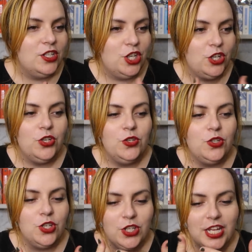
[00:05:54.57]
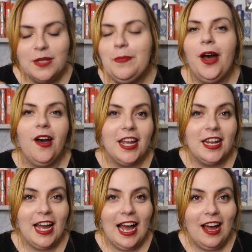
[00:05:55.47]
to do this. But
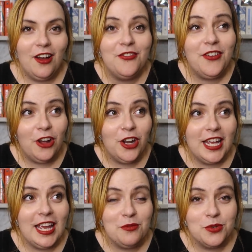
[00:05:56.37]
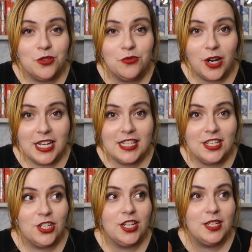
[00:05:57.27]
I felt like it was the right
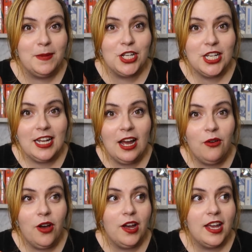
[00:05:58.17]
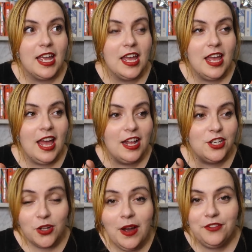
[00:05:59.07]
decision, especially now I
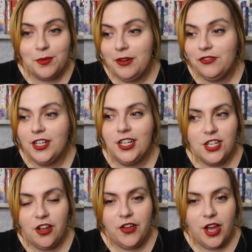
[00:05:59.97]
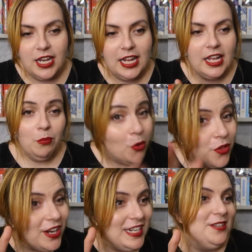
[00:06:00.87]
do have the privilege of earning more
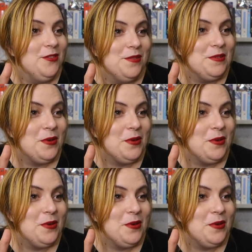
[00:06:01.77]
than I did when I was